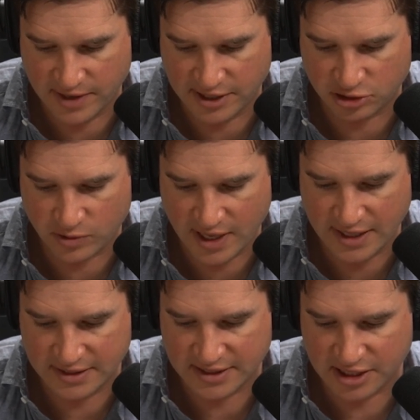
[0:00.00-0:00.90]
a
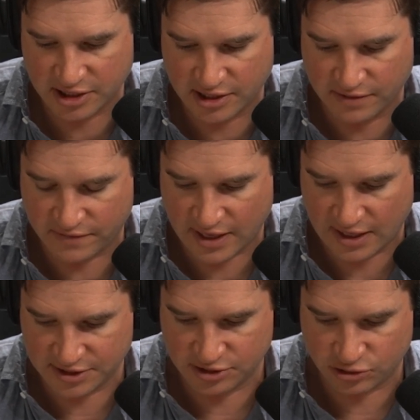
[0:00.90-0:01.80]
training session of
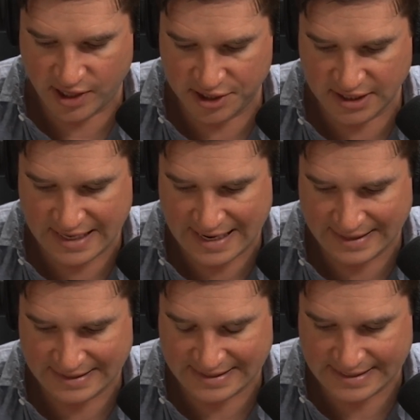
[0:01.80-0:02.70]
concentration
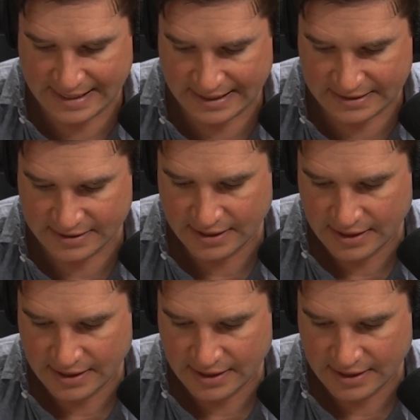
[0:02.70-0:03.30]
calisthenics.